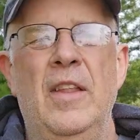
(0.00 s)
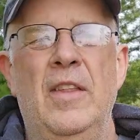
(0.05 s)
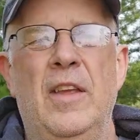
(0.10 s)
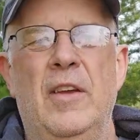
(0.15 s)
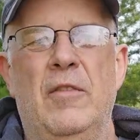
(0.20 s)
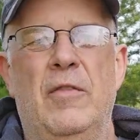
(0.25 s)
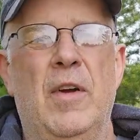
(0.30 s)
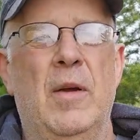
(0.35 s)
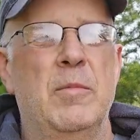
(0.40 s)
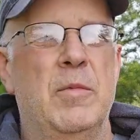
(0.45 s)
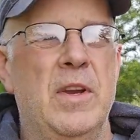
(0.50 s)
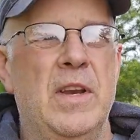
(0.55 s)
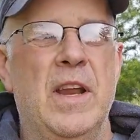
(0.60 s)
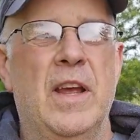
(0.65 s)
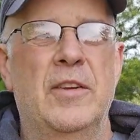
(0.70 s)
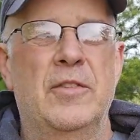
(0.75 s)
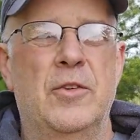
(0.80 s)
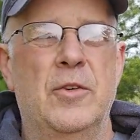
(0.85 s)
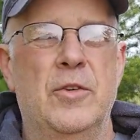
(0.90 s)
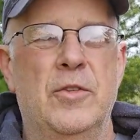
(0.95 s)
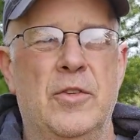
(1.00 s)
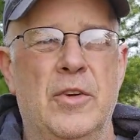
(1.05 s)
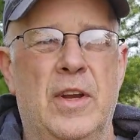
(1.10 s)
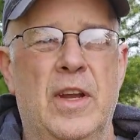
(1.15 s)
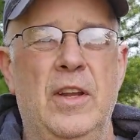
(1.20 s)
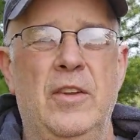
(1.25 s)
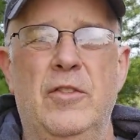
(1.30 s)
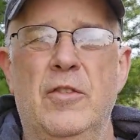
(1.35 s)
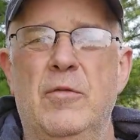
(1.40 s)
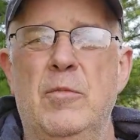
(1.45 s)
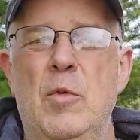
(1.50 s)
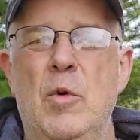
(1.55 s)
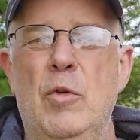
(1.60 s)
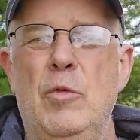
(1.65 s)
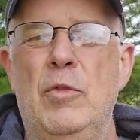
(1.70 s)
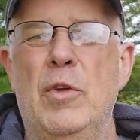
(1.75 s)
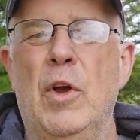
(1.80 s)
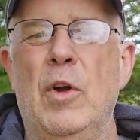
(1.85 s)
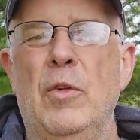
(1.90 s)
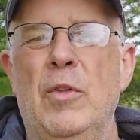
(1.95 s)
They've empty nesters. Their kids have
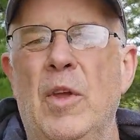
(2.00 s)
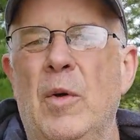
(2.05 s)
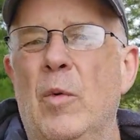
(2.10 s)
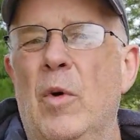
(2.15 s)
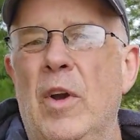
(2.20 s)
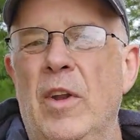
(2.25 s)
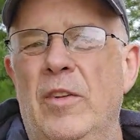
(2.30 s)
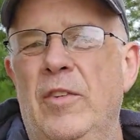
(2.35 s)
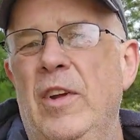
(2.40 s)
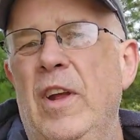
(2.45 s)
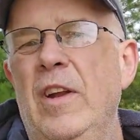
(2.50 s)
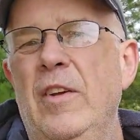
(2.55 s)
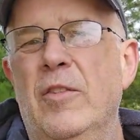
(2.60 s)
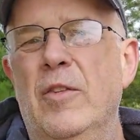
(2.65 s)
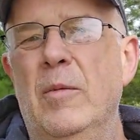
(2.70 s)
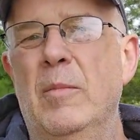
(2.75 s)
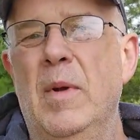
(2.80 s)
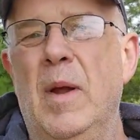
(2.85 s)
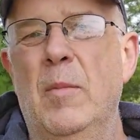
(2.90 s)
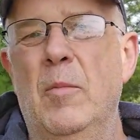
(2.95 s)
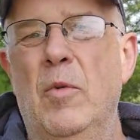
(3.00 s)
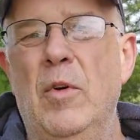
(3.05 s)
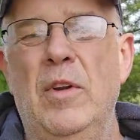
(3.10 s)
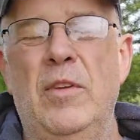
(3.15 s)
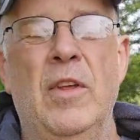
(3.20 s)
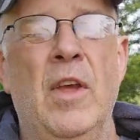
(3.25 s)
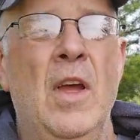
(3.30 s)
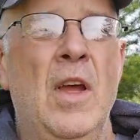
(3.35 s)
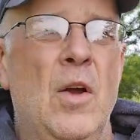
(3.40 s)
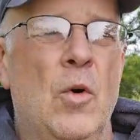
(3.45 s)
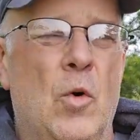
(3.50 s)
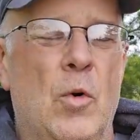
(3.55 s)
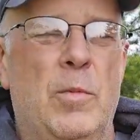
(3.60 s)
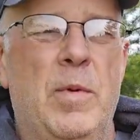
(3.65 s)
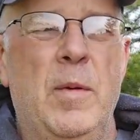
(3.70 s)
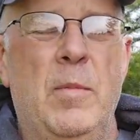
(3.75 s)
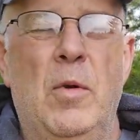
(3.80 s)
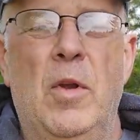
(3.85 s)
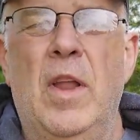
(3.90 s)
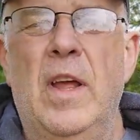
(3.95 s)
moved out. They want to change their memories. Or
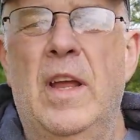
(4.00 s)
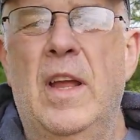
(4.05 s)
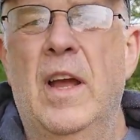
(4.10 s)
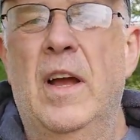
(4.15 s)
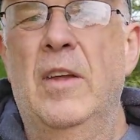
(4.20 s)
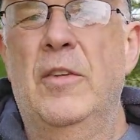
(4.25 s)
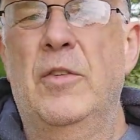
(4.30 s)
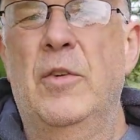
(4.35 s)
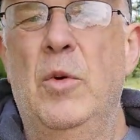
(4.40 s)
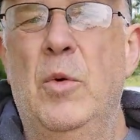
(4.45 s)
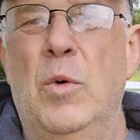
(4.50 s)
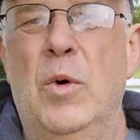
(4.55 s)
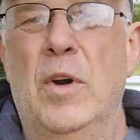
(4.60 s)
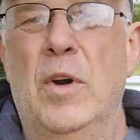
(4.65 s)
people like us who